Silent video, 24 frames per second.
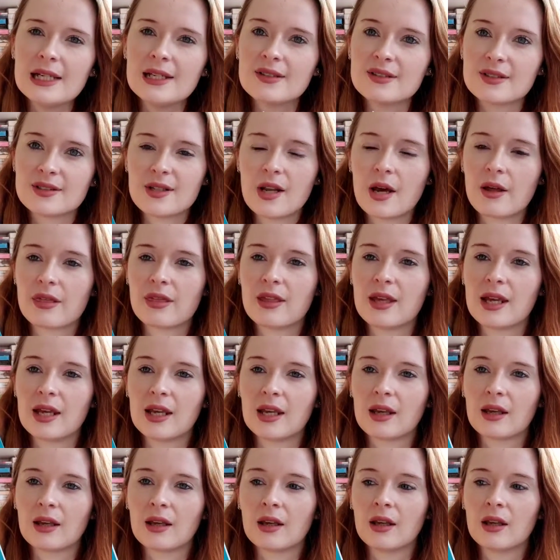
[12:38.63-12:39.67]
it's
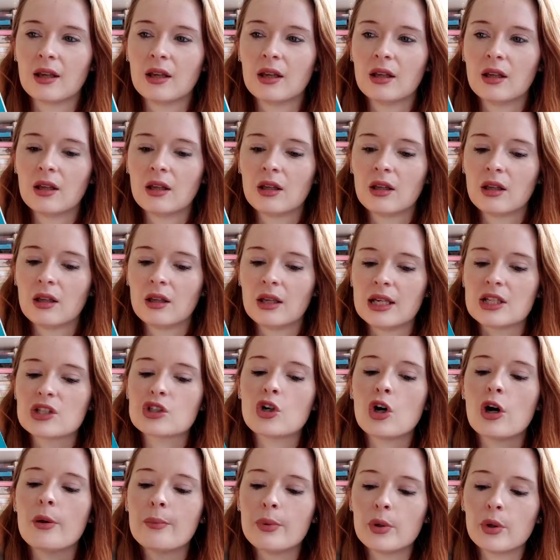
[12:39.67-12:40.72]
nothing. It's
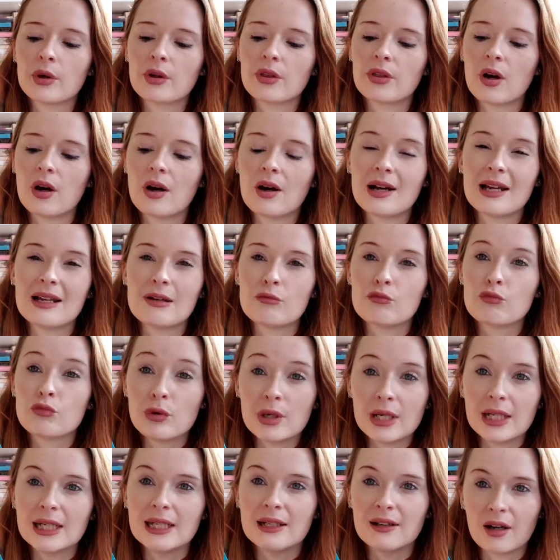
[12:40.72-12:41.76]
not a book that I
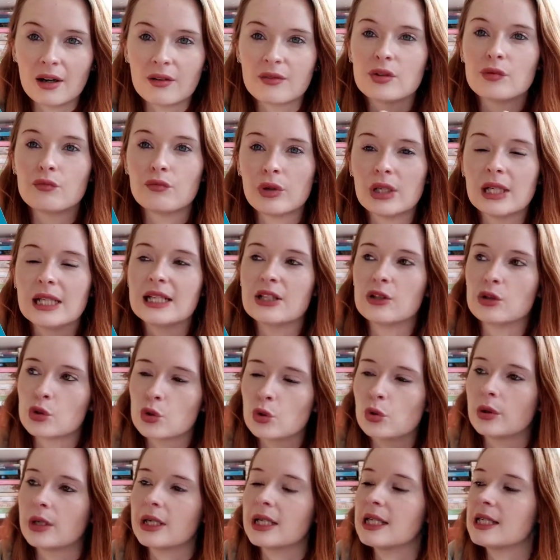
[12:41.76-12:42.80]
really loved and really
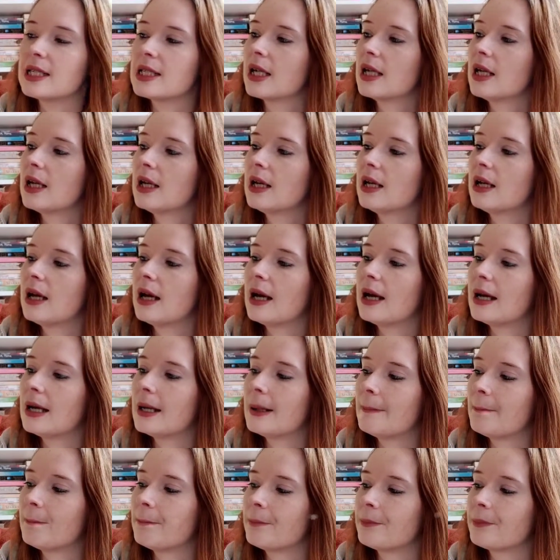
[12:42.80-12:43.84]
enjoyed.
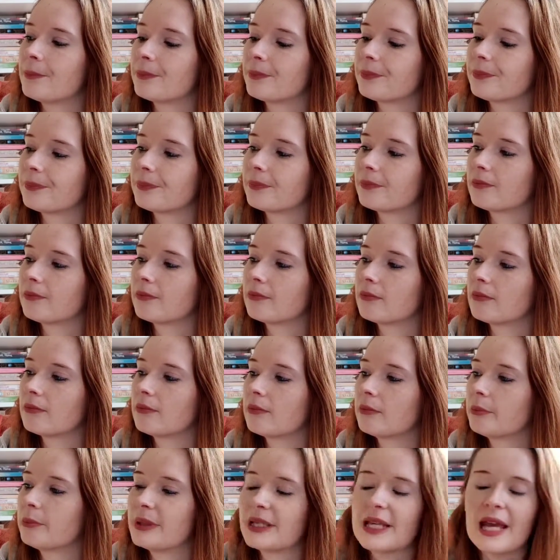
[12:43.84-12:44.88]
But
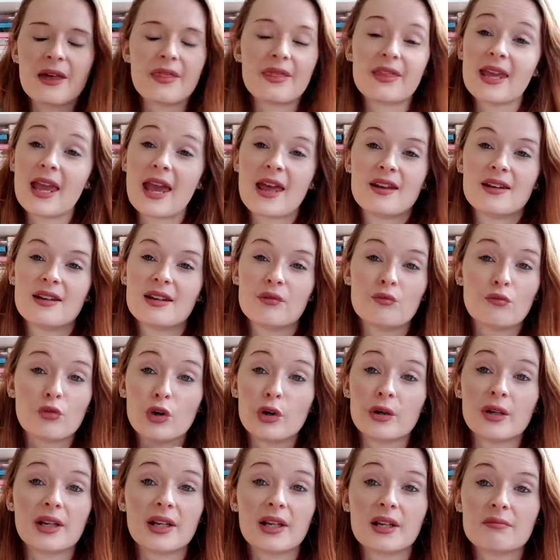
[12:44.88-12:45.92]
yeah, the ending
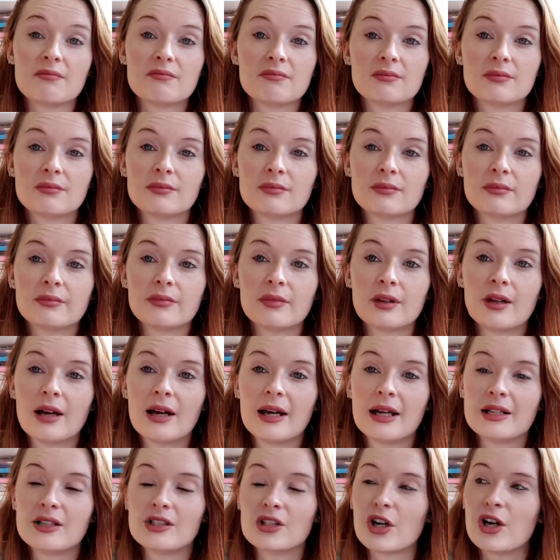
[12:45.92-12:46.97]
ruined it.
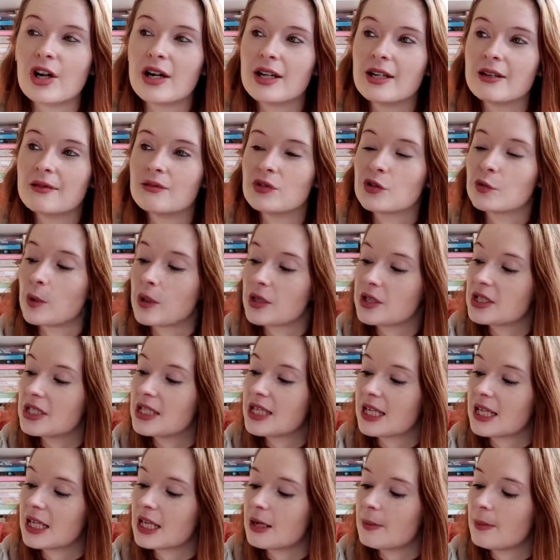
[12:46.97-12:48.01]
And I spoke to
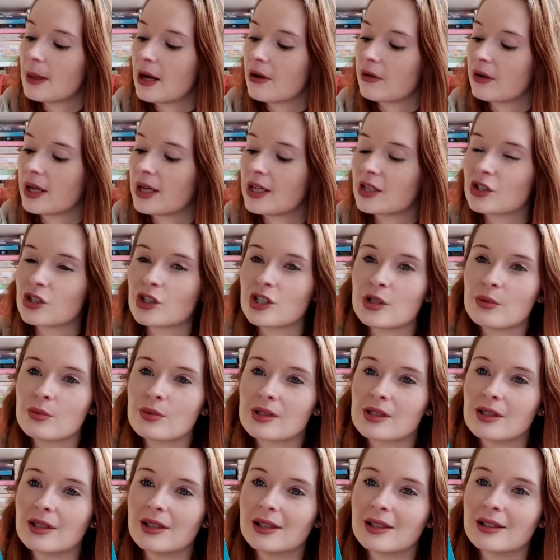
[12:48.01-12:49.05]
Nikki about it, and she
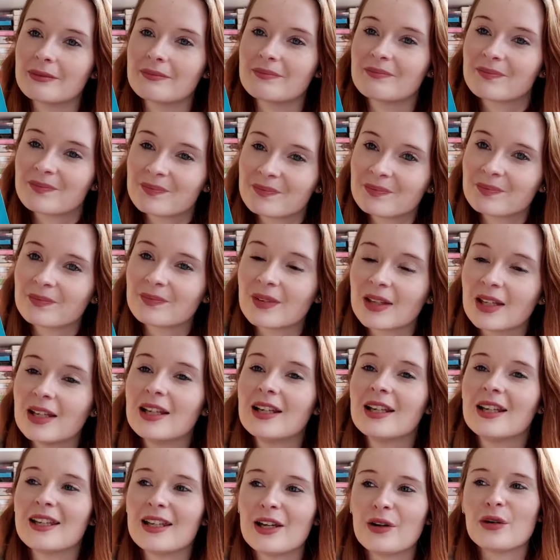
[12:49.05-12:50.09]
was like, I
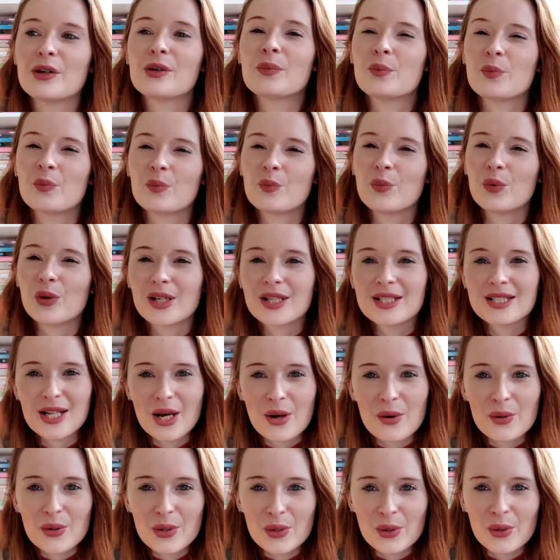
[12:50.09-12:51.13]
didn't want to
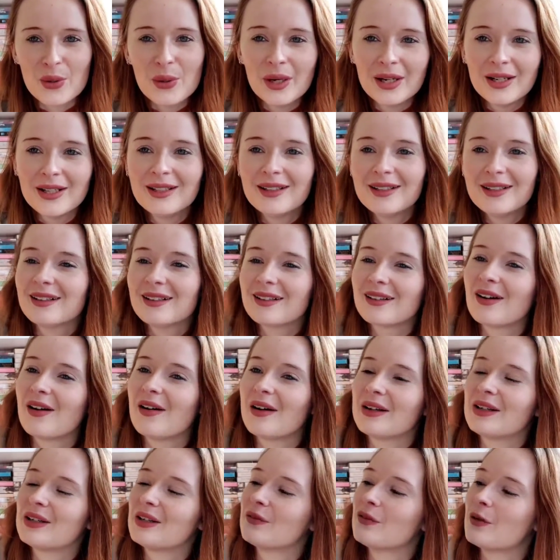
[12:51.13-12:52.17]
tell you
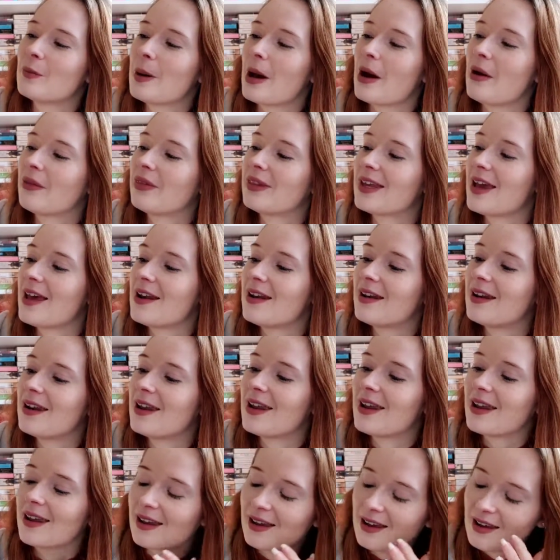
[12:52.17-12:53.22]
kind of about the
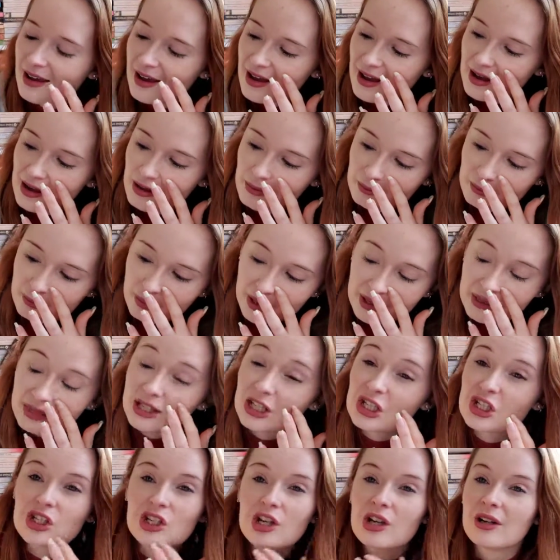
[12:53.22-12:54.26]
ending. But I
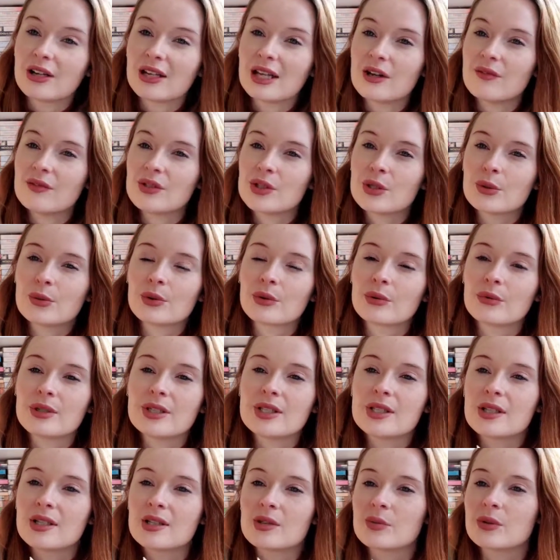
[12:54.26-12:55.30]
think she only gave it 2 or 3
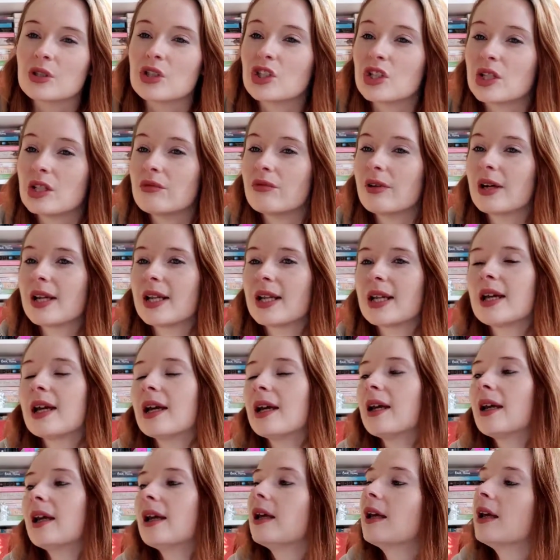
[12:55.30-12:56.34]
stars when she read
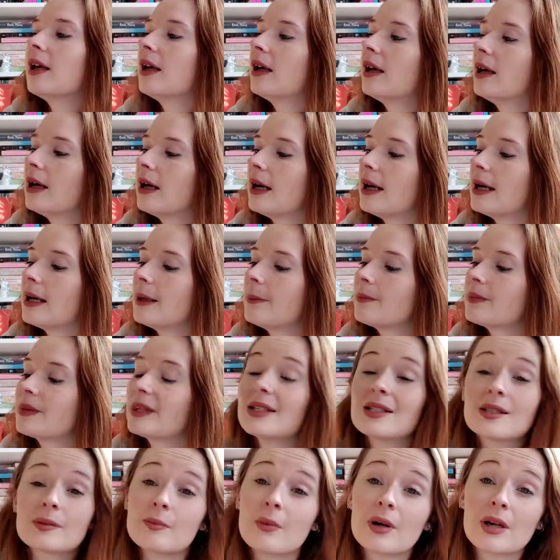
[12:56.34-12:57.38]
it.
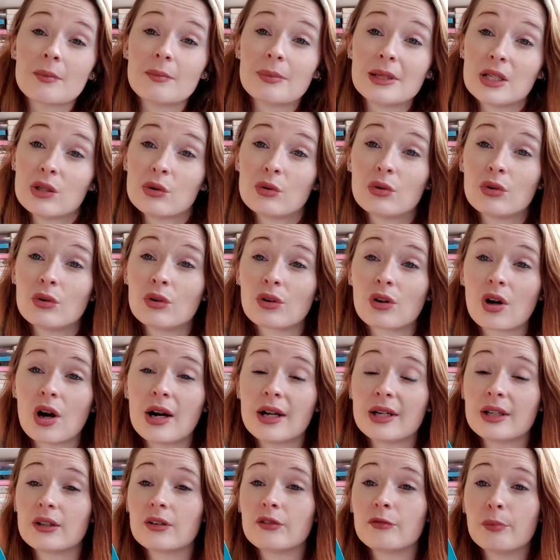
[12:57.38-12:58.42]
This might be your
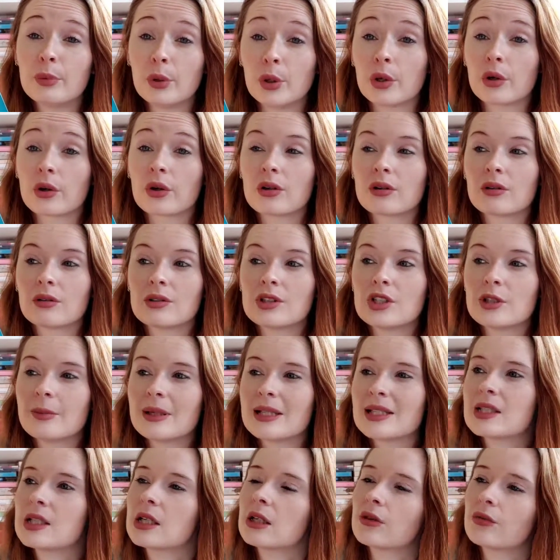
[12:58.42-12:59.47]
kind of book.
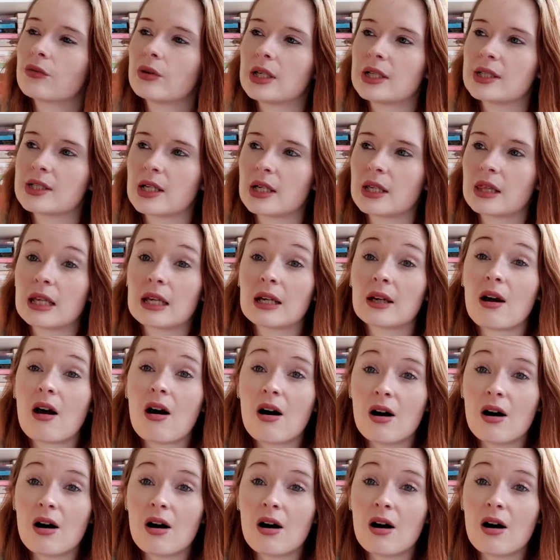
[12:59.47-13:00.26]
Domestic thrillers, I think,